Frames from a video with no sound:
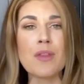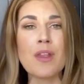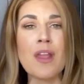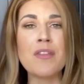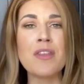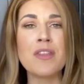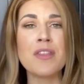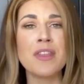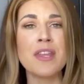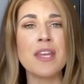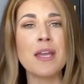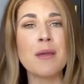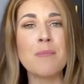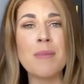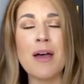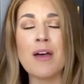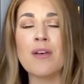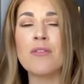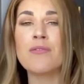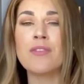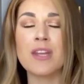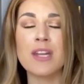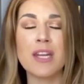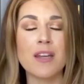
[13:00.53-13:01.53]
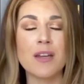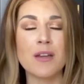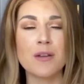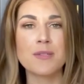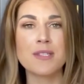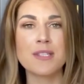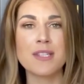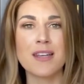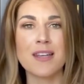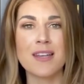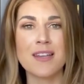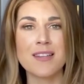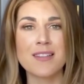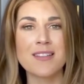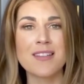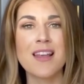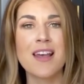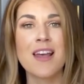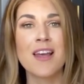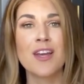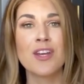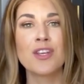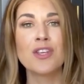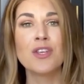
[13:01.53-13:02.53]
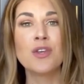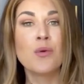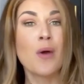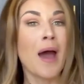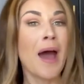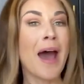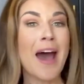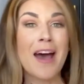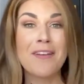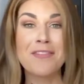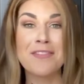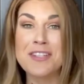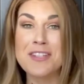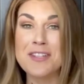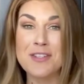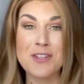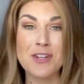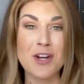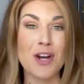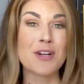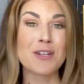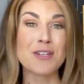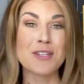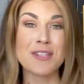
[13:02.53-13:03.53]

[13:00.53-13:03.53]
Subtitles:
The thing about videos is you have to start